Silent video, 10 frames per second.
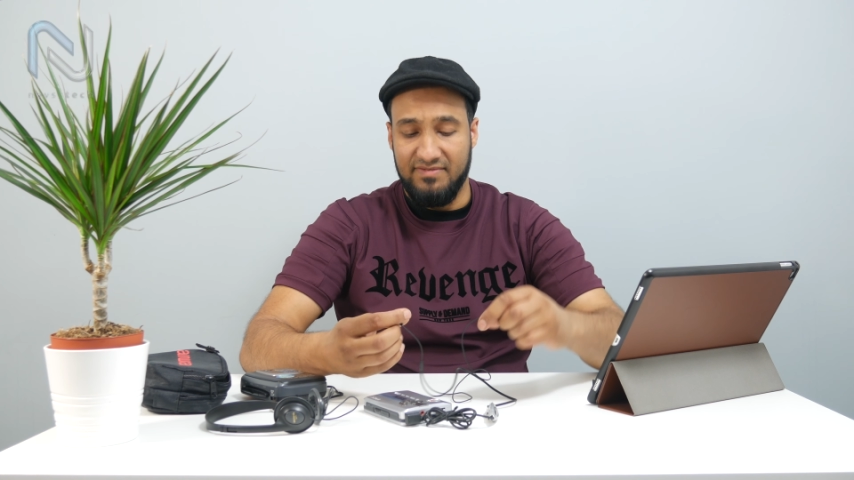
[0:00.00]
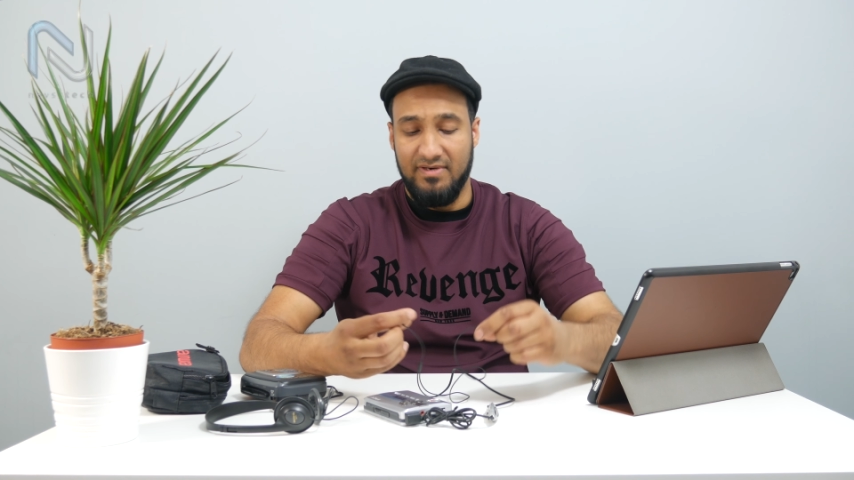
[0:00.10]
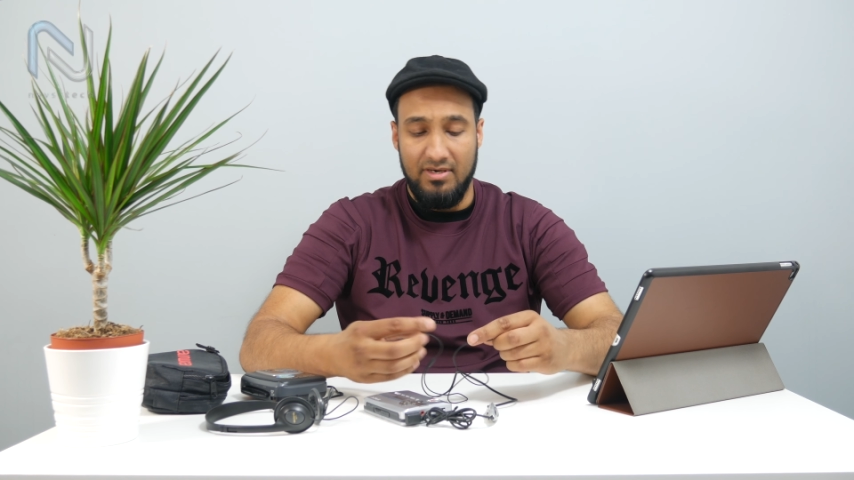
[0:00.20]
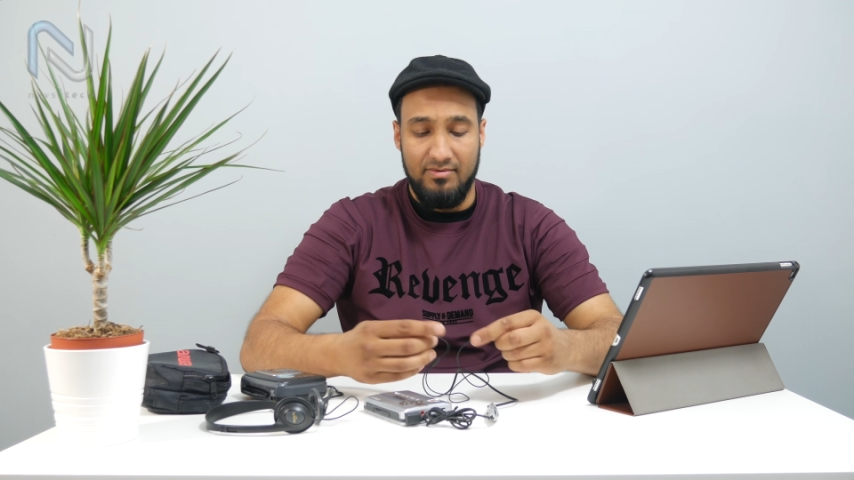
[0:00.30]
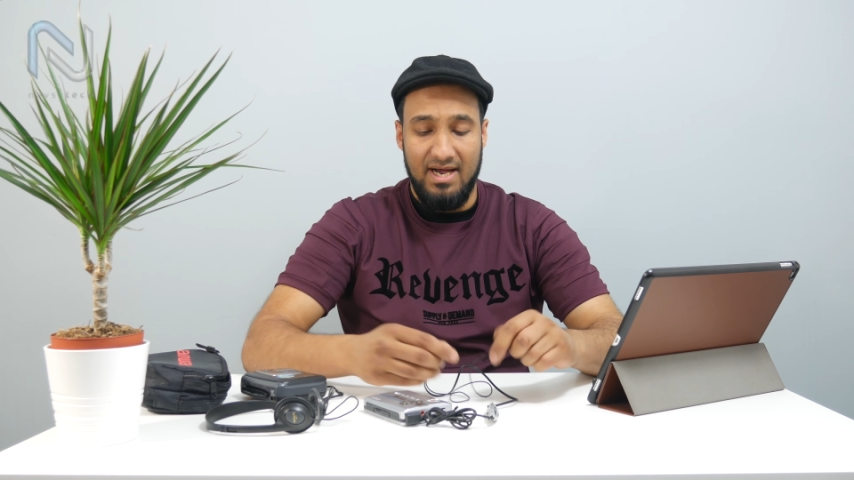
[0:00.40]
you've
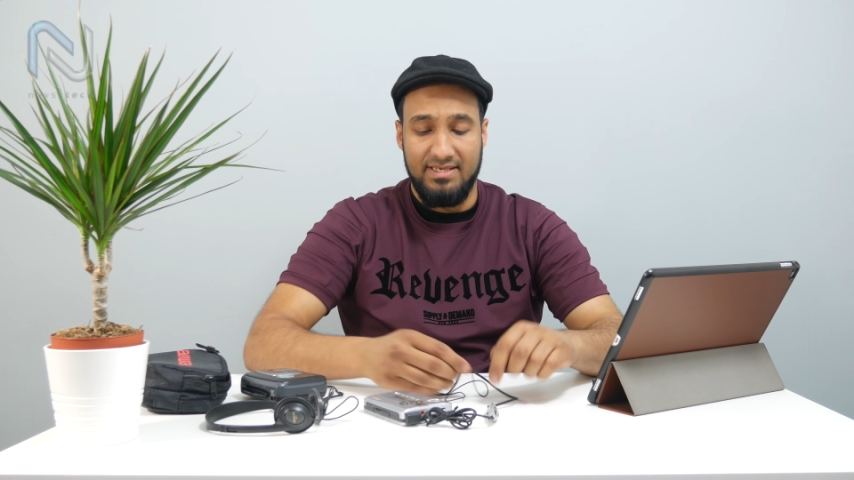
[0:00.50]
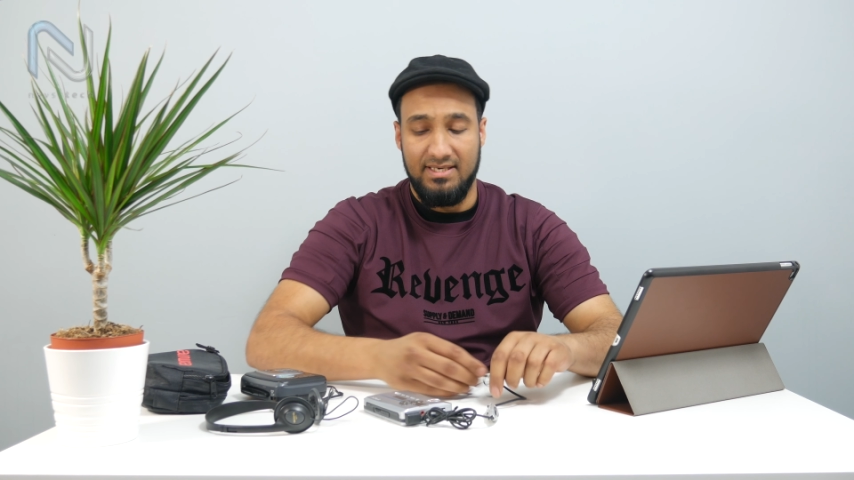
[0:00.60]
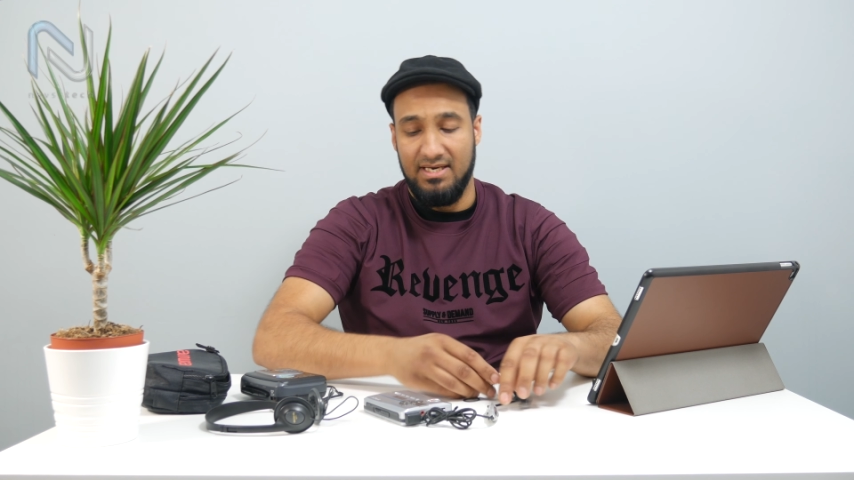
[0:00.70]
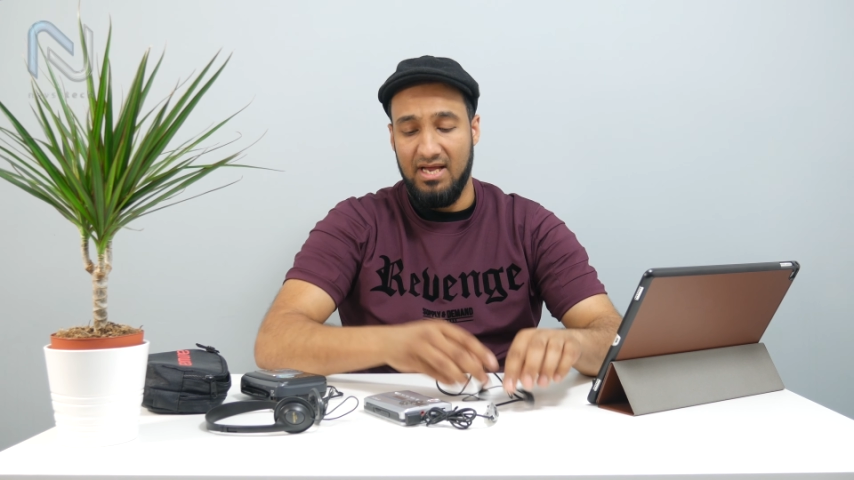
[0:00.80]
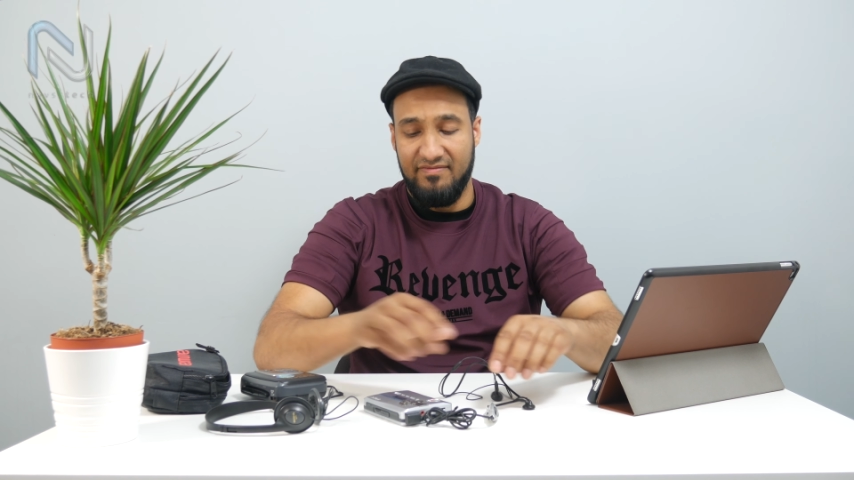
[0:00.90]
got your right
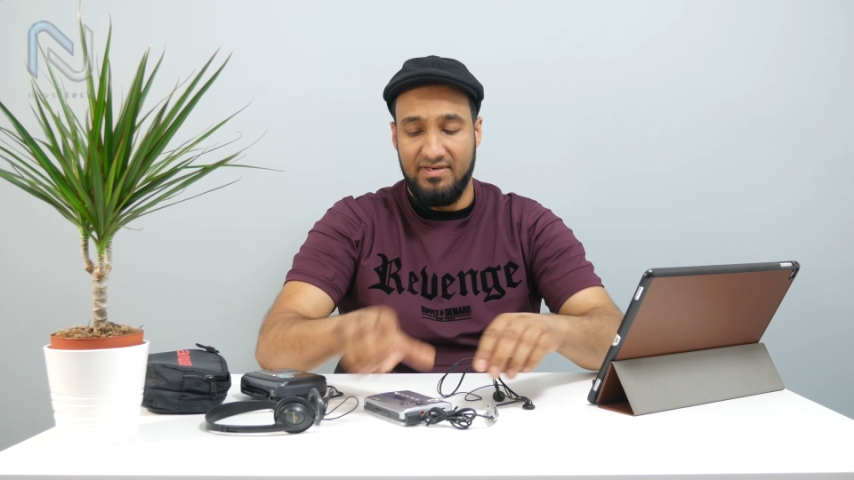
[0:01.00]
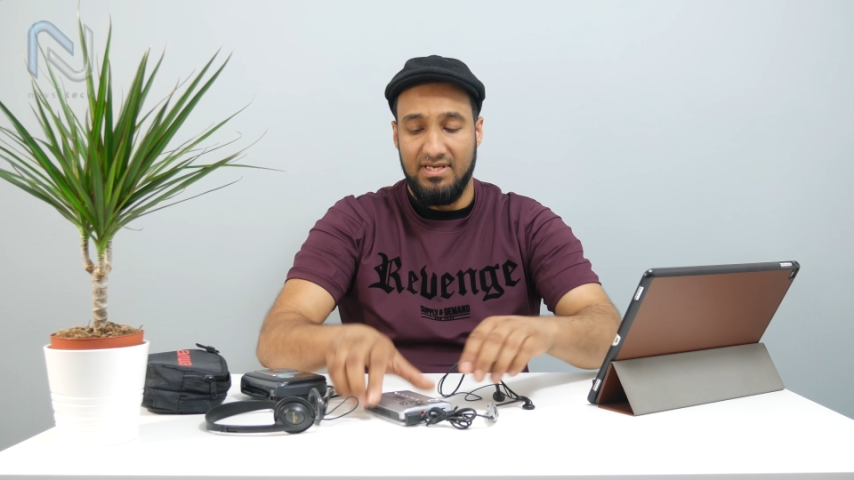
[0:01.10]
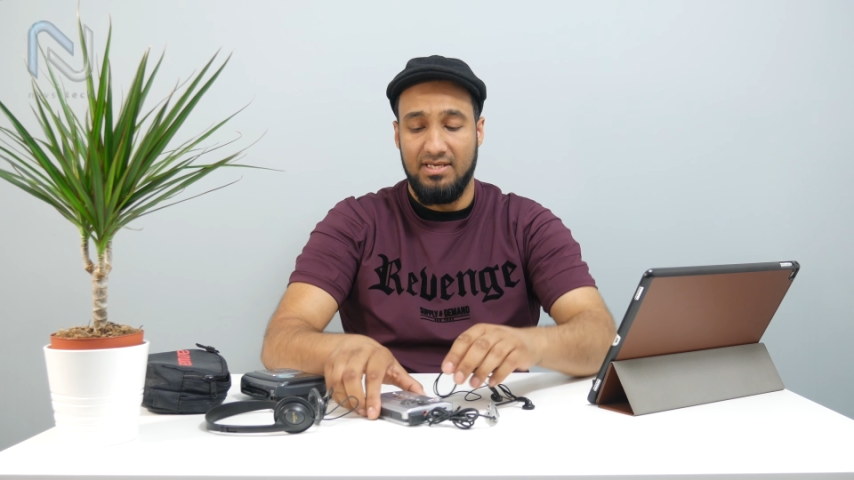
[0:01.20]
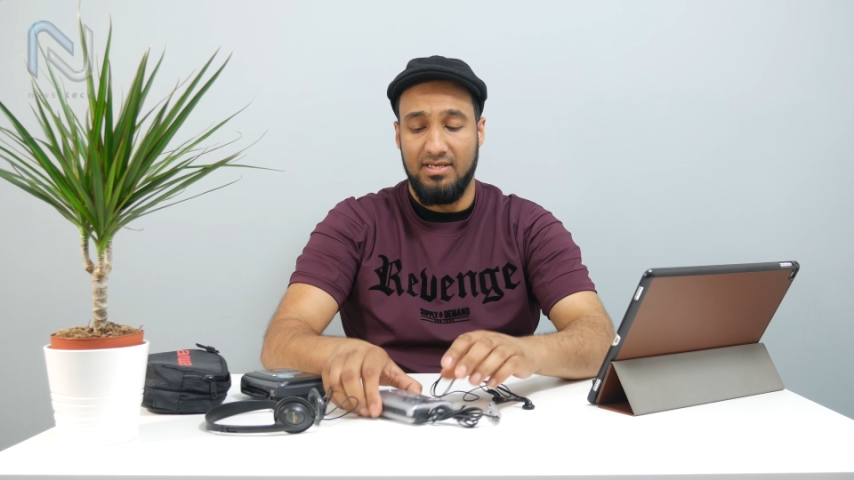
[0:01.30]
and left.